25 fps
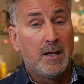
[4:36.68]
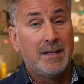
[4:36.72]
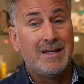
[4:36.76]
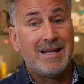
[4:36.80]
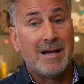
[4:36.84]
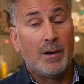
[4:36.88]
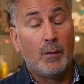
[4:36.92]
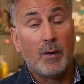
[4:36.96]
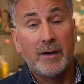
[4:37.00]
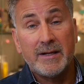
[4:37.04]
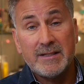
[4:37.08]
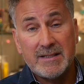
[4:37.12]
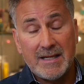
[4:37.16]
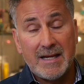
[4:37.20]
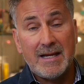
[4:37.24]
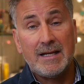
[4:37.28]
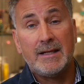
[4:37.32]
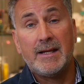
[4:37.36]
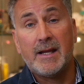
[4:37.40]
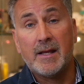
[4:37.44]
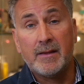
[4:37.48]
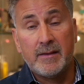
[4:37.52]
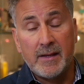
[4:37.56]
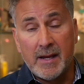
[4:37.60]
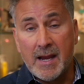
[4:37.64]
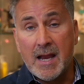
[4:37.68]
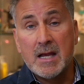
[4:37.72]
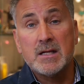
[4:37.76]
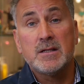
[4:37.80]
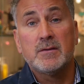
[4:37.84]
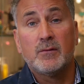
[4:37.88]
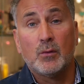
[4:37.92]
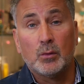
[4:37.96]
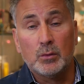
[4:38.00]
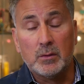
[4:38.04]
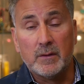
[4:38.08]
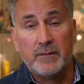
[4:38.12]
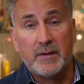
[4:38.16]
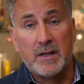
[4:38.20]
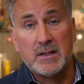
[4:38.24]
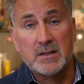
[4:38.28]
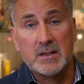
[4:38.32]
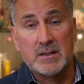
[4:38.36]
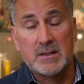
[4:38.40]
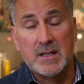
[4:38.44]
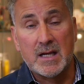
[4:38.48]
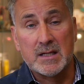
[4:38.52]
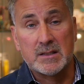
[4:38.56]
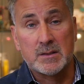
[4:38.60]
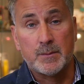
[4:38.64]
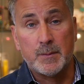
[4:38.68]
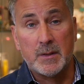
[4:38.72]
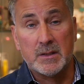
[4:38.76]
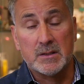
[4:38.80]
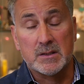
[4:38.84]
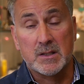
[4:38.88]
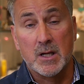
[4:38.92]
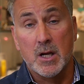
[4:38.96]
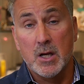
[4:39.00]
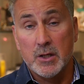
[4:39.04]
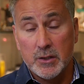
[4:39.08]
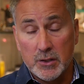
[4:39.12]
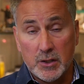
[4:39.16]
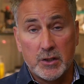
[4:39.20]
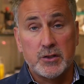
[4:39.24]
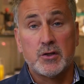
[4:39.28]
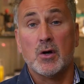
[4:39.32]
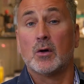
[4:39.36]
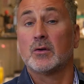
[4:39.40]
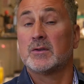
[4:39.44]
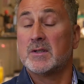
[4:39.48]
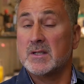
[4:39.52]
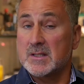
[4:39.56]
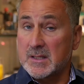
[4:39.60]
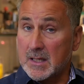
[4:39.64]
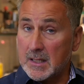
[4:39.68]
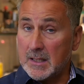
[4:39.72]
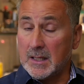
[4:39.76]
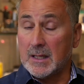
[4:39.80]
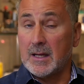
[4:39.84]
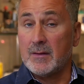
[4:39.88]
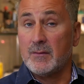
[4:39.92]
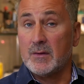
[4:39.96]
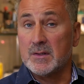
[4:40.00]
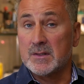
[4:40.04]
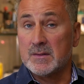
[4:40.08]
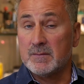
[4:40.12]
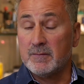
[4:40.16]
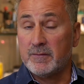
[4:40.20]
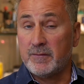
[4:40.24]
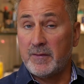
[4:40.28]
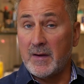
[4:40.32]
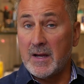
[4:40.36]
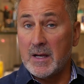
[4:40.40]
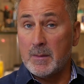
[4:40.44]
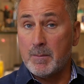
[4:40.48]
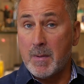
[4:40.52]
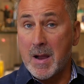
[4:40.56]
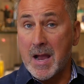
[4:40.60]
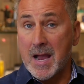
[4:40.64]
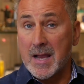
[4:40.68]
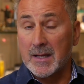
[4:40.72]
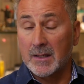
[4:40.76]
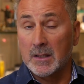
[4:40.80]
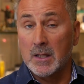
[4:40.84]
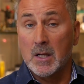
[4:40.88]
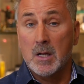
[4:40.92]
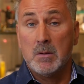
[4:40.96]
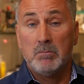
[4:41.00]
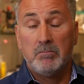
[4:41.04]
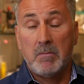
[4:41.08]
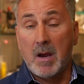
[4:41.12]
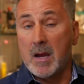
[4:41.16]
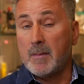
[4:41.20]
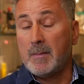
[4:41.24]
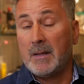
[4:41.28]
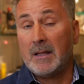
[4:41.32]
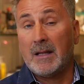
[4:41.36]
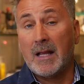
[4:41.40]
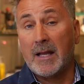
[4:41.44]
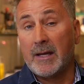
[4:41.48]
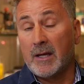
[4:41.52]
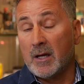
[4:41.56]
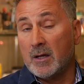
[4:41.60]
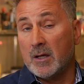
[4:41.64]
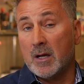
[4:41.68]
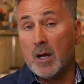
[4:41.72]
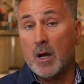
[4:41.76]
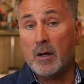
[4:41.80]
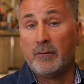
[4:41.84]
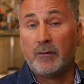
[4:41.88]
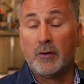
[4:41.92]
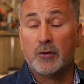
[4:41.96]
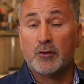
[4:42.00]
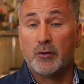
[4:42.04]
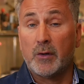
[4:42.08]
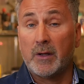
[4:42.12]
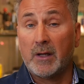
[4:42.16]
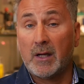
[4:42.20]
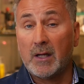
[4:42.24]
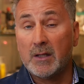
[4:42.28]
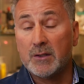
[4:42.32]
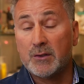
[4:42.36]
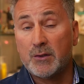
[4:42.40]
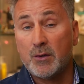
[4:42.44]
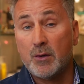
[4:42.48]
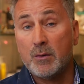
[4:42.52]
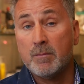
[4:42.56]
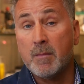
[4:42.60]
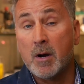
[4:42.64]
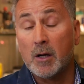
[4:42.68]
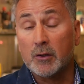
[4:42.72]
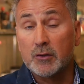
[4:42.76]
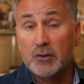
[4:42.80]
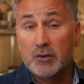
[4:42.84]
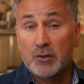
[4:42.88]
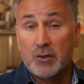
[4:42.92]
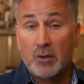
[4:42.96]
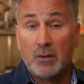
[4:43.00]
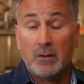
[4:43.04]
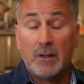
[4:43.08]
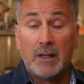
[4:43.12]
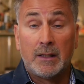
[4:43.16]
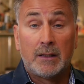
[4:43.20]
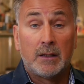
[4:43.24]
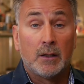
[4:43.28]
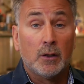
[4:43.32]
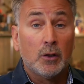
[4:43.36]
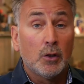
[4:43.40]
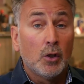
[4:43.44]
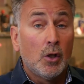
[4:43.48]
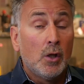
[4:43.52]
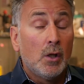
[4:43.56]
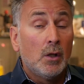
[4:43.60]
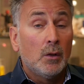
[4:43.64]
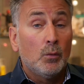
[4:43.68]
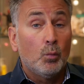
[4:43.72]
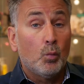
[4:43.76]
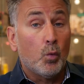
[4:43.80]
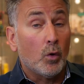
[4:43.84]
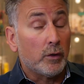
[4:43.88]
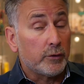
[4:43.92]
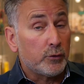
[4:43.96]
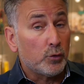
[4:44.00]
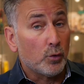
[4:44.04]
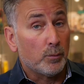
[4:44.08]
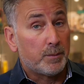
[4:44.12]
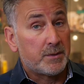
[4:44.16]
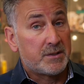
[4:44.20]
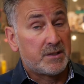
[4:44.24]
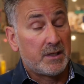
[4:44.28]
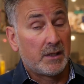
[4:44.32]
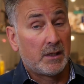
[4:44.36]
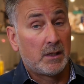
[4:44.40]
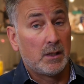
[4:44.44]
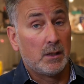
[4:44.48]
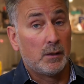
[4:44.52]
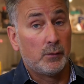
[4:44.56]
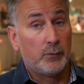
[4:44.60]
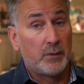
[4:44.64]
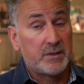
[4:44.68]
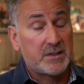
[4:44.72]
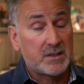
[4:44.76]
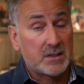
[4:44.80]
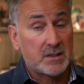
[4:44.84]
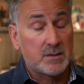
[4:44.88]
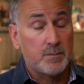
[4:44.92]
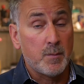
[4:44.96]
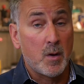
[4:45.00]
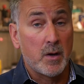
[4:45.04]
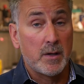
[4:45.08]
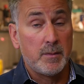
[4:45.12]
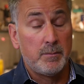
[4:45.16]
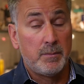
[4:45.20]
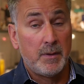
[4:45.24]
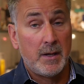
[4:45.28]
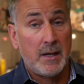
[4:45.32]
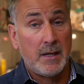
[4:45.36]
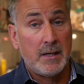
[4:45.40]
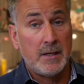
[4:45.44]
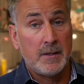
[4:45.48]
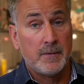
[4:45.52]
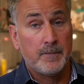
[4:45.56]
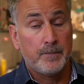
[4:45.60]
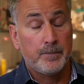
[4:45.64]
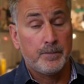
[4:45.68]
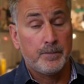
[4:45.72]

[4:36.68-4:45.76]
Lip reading: Now, ideally, at the end of all of these assessments, your doctor's going to give you some feedback, maybe let you know if you're drinking too much, too little, what your particular risks might be.